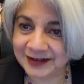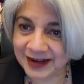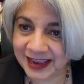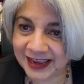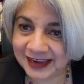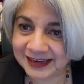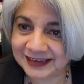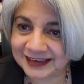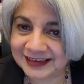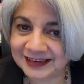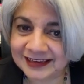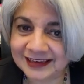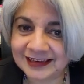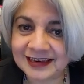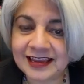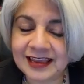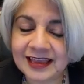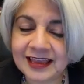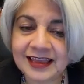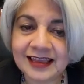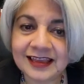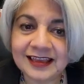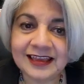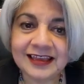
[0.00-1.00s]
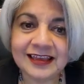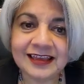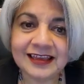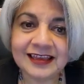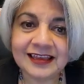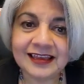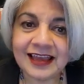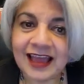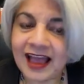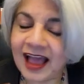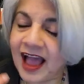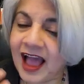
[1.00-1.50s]
right?
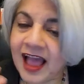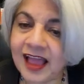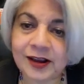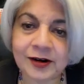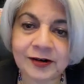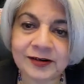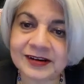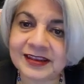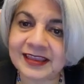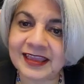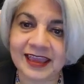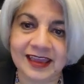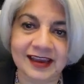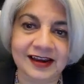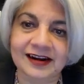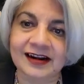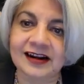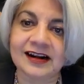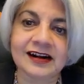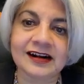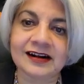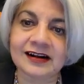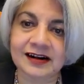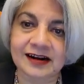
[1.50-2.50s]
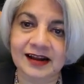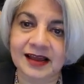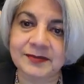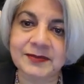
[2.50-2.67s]
I don't care.